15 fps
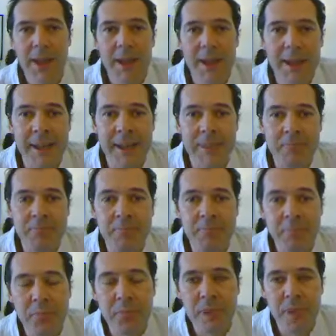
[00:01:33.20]

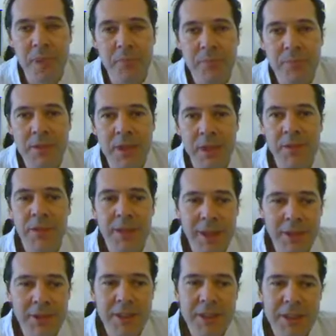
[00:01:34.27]
The other
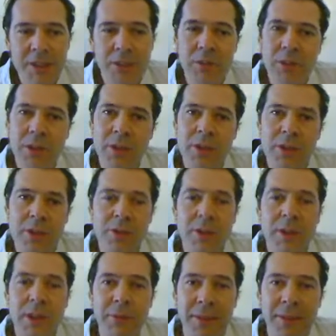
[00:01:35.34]
thing we need to talk about is,
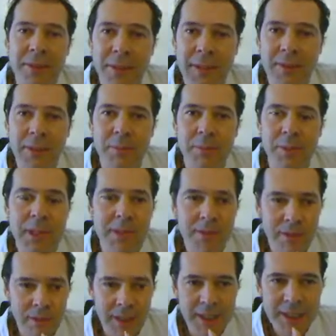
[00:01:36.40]
okay, if I had to give you a piece
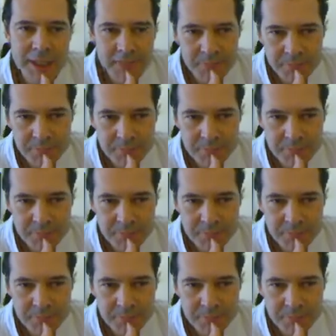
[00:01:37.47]
of advice,